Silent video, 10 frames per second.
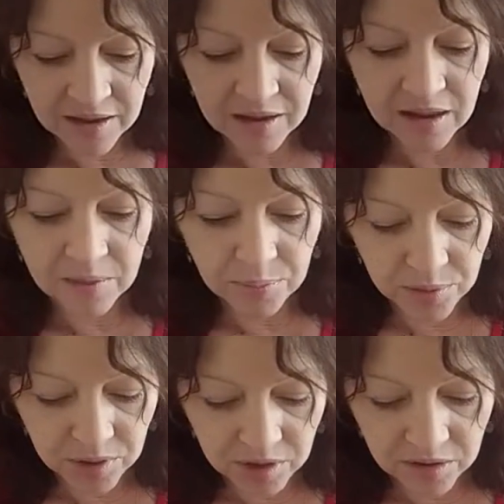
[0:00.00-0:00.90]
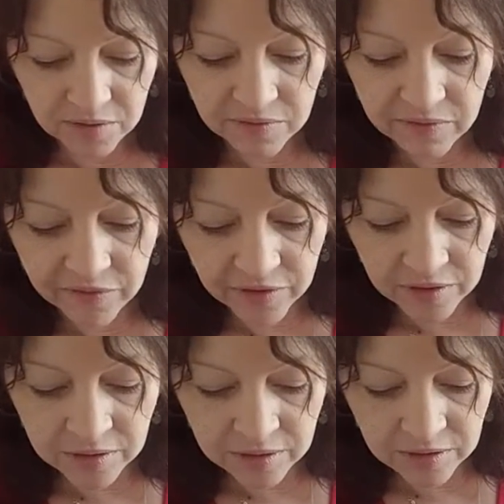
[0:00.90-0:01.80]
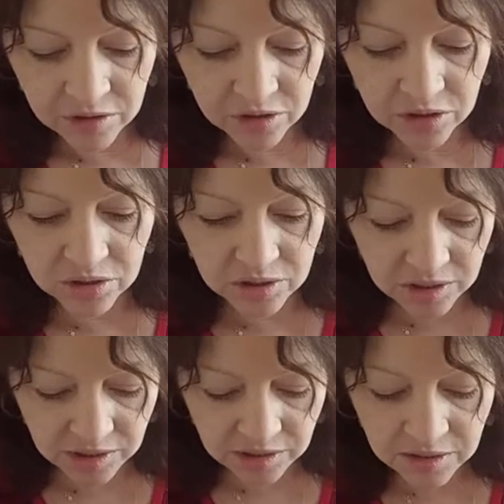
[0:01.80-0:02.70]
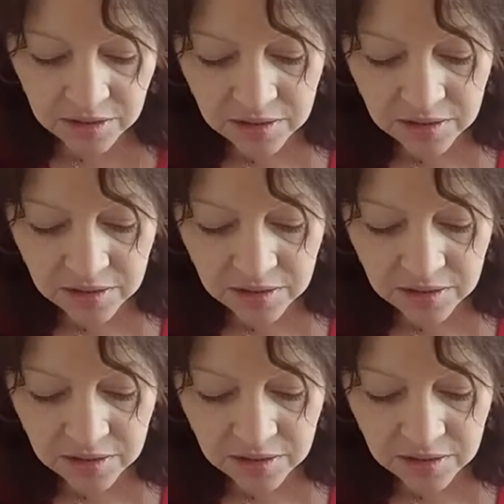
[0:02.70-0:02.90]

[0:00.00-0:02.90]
couple of good